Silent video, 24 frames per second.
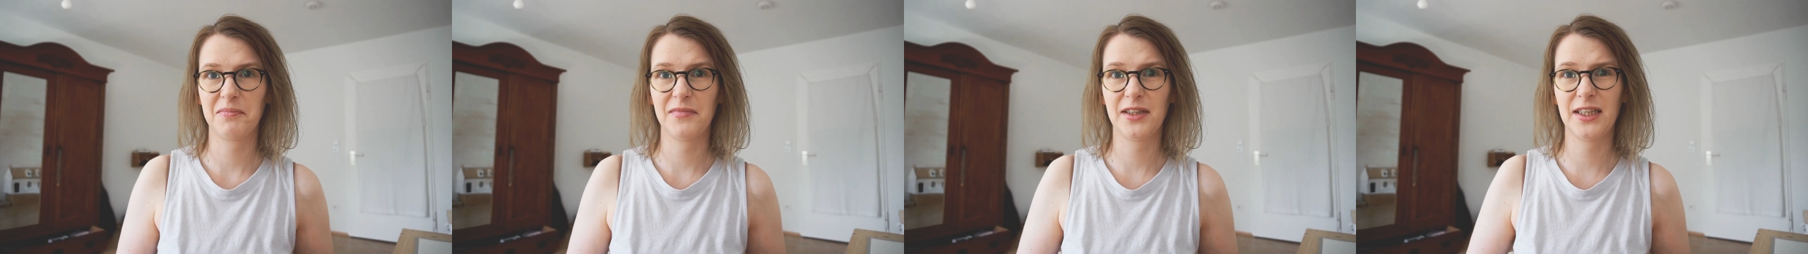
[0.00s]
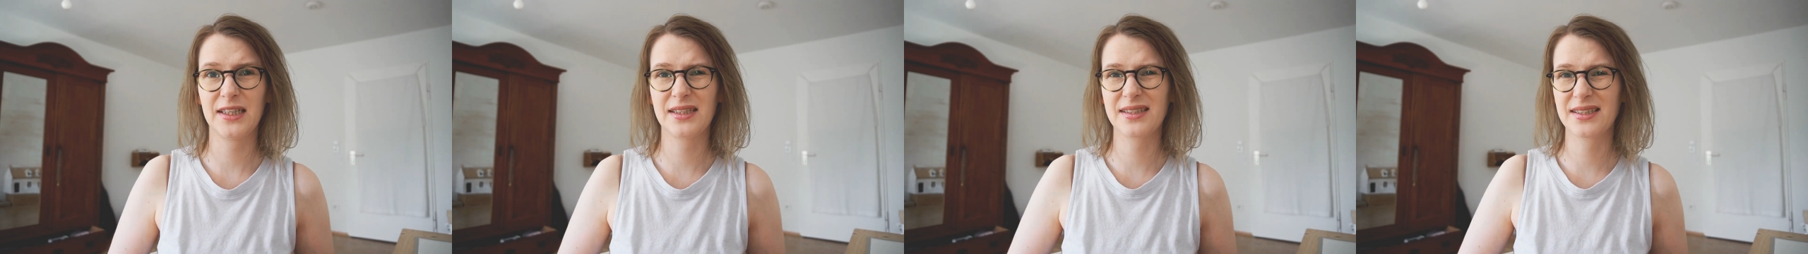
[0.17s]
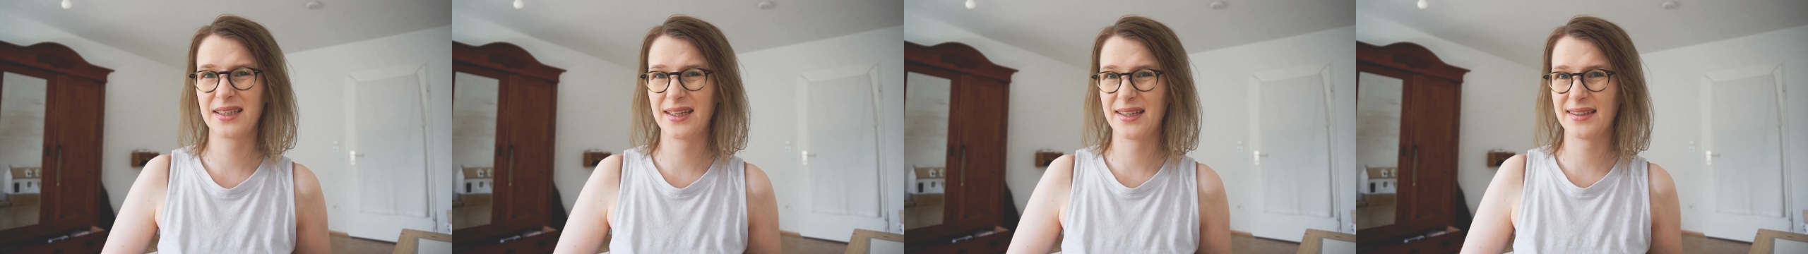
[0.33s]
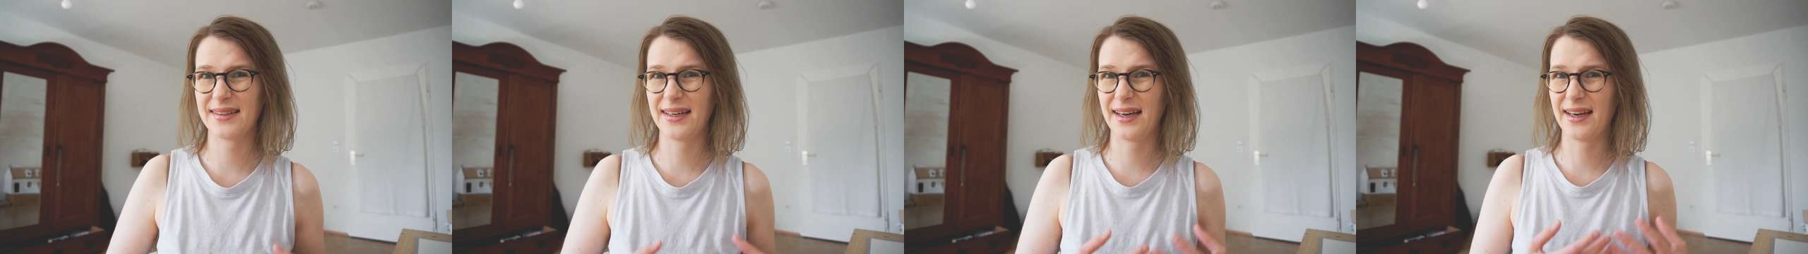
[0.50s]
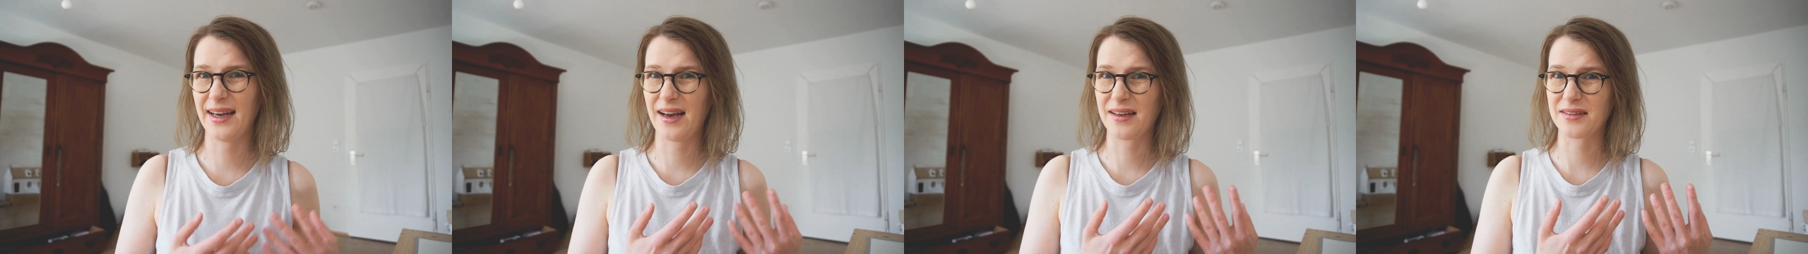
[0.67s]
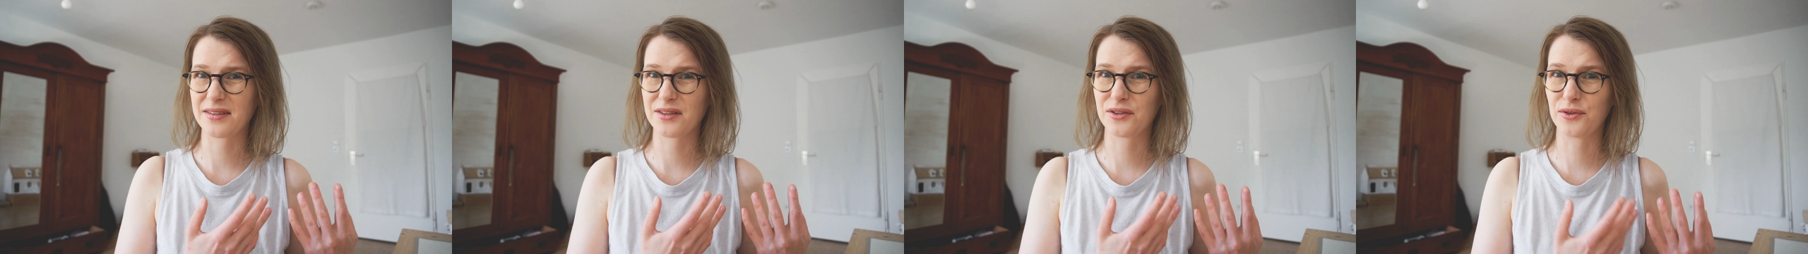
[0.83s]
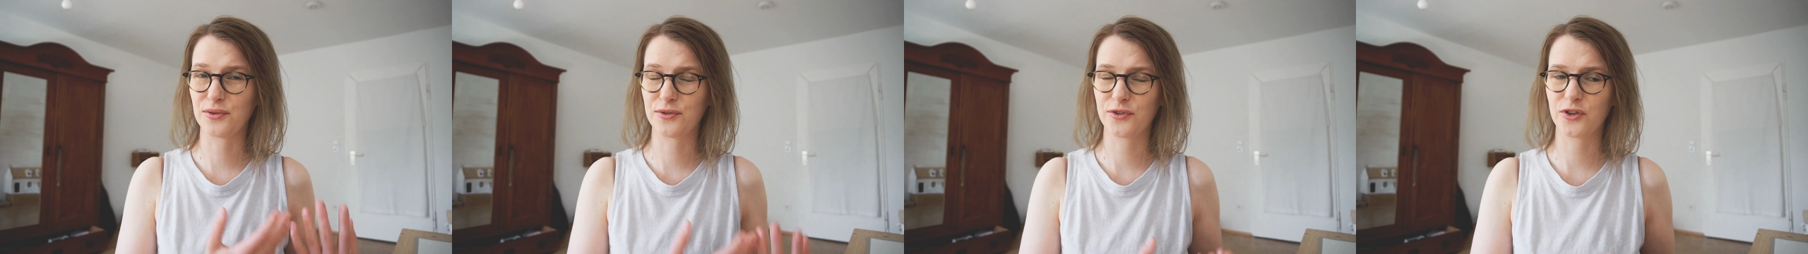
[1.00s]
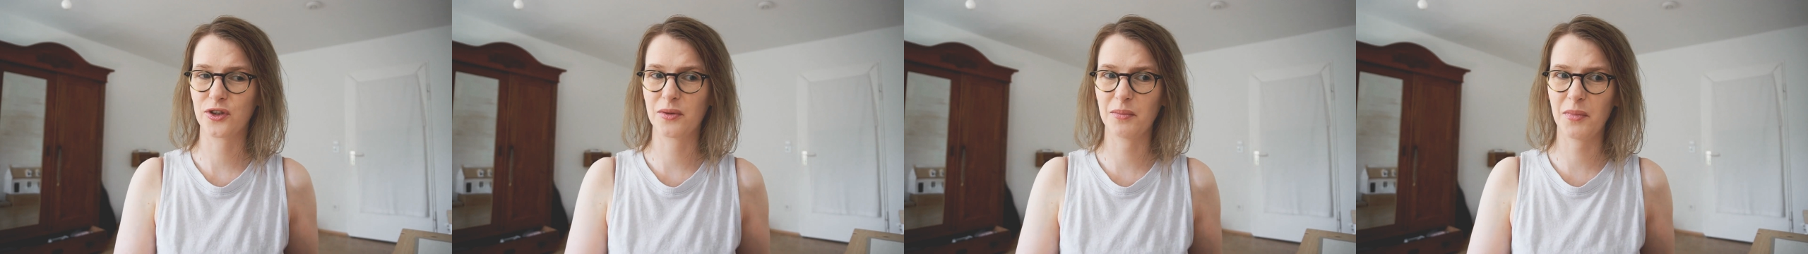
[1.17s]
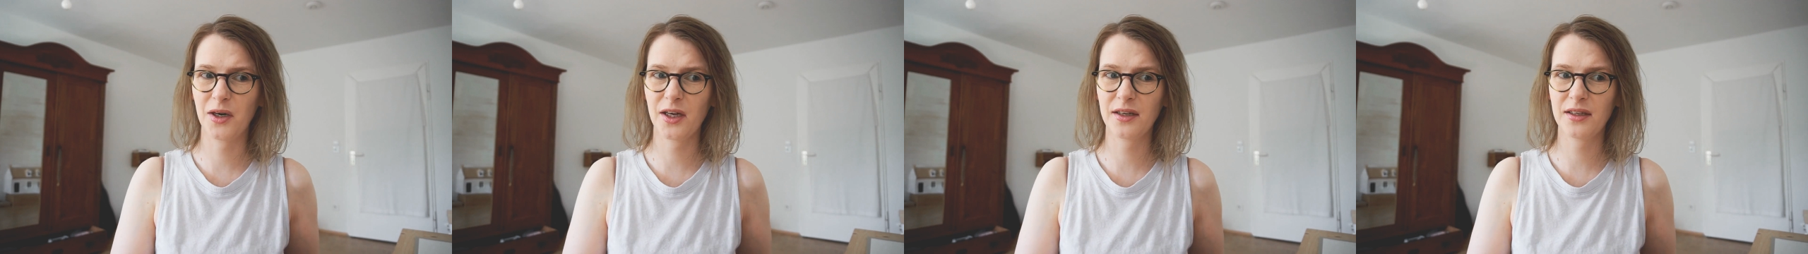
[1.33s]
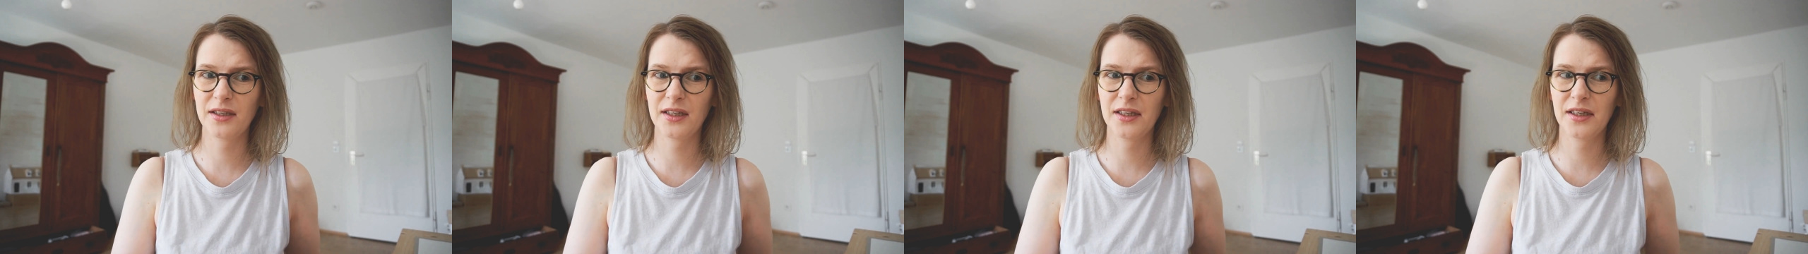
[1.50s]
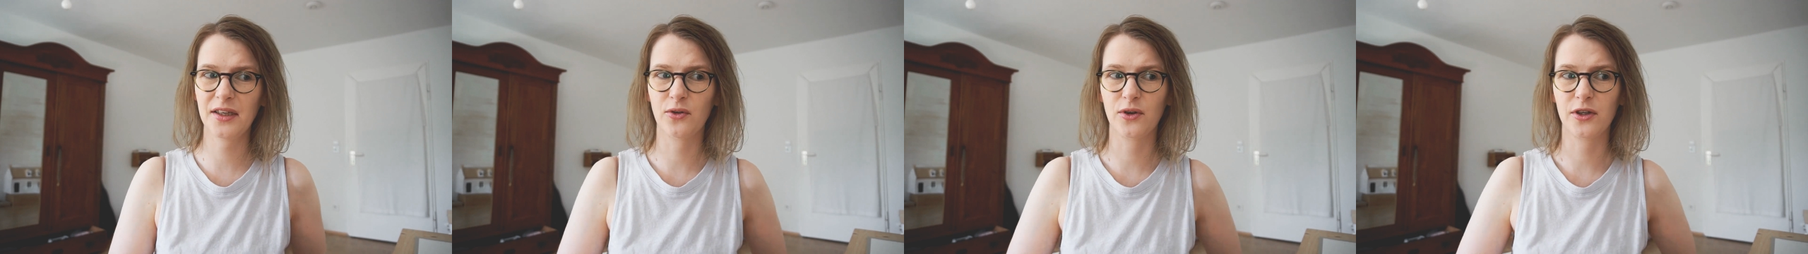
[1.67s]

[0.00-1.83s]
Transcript: Let's say they ask you for money